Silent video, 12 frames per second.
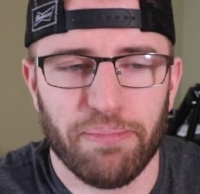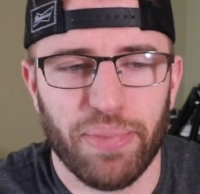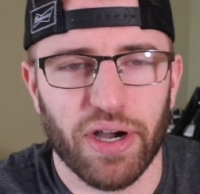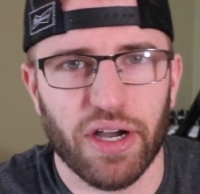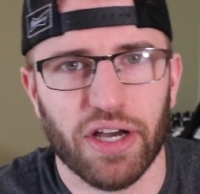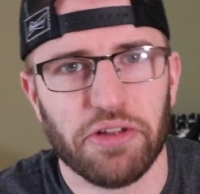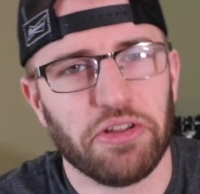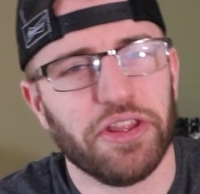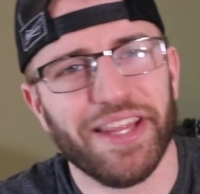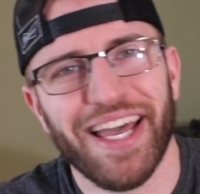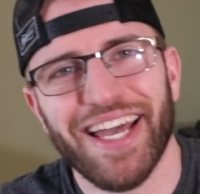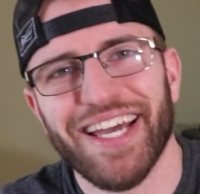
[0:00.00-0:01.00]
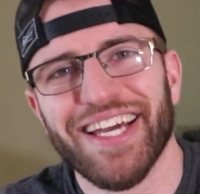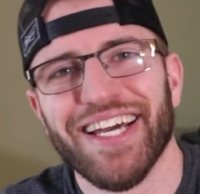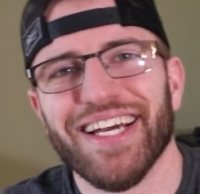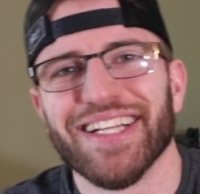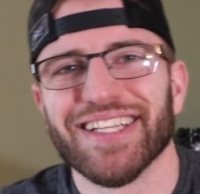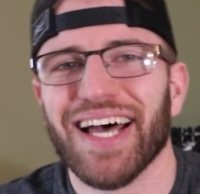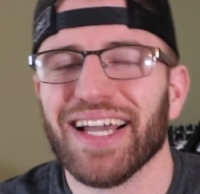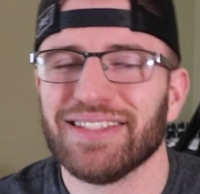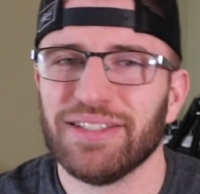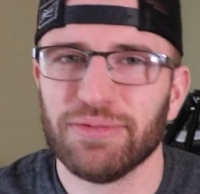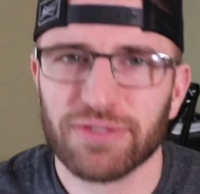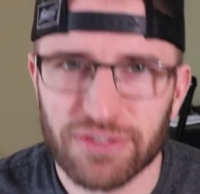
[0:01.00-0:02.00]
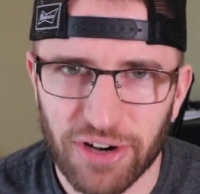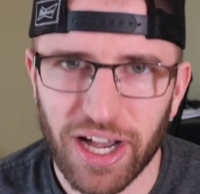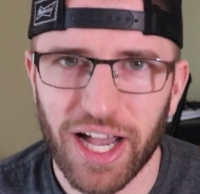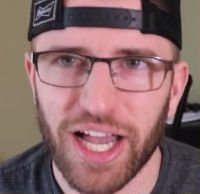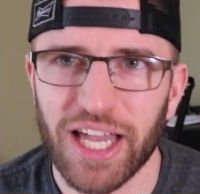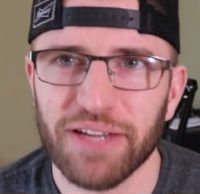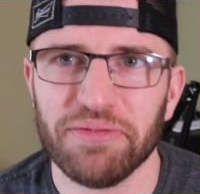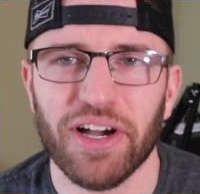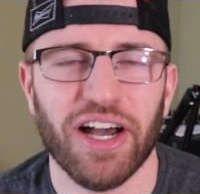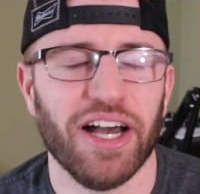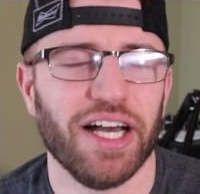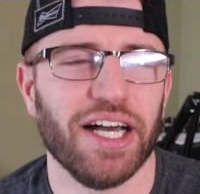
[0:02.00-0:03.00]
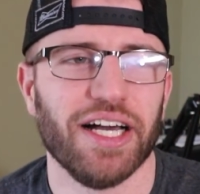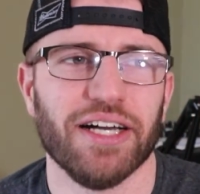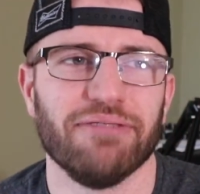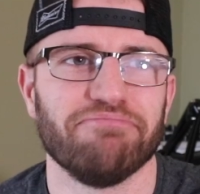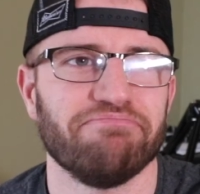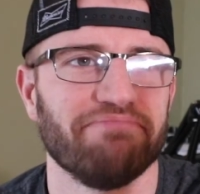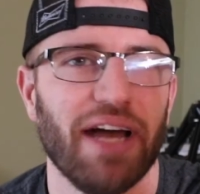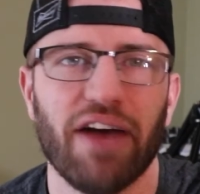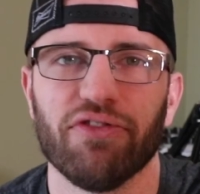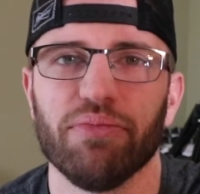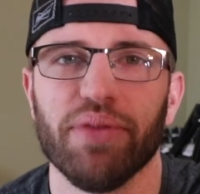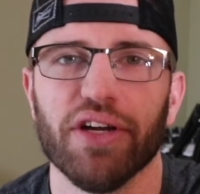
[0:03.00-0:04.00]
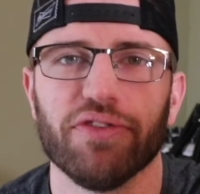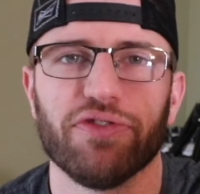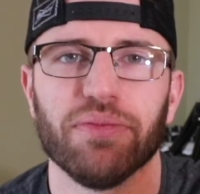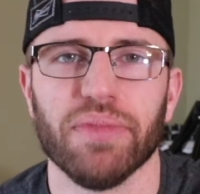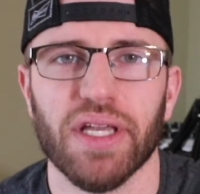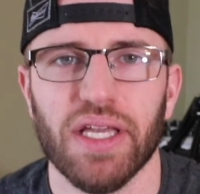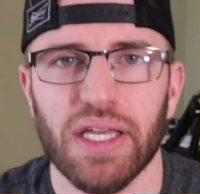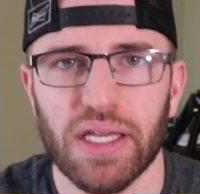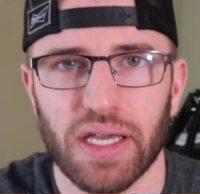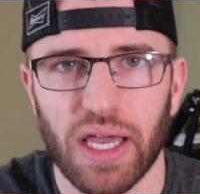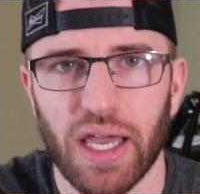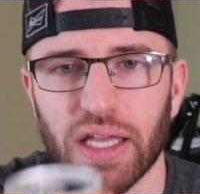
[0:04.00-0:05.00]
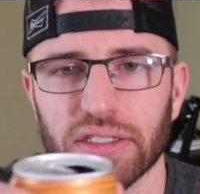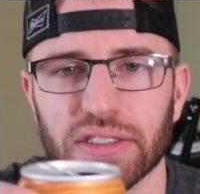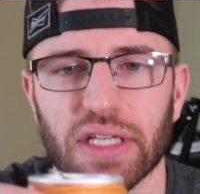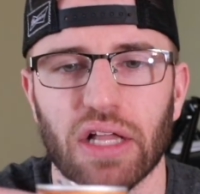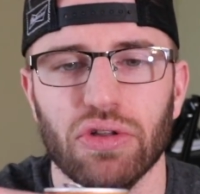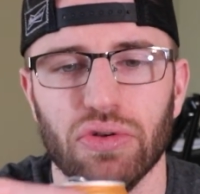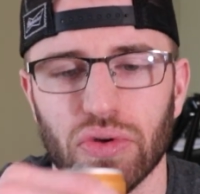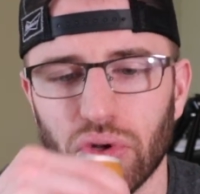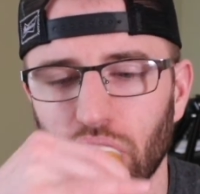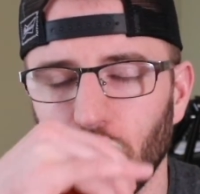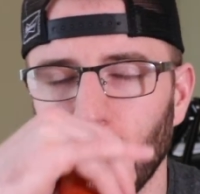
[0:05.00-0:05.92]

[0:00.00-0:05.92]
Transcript: But other than that, like, subscribe, have a beer for me, and salute.